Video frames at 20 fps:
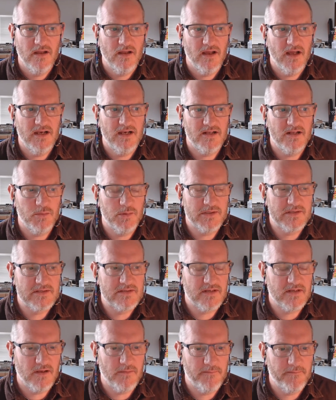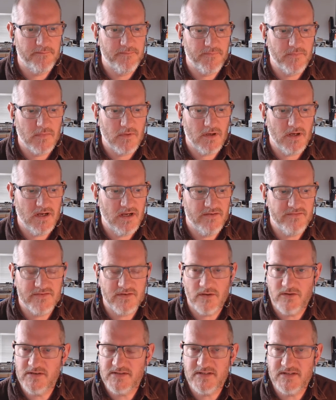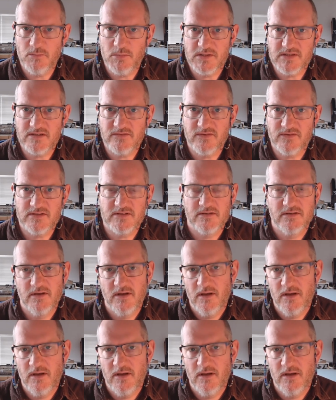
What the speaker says: little bit, I have only seen bits of it,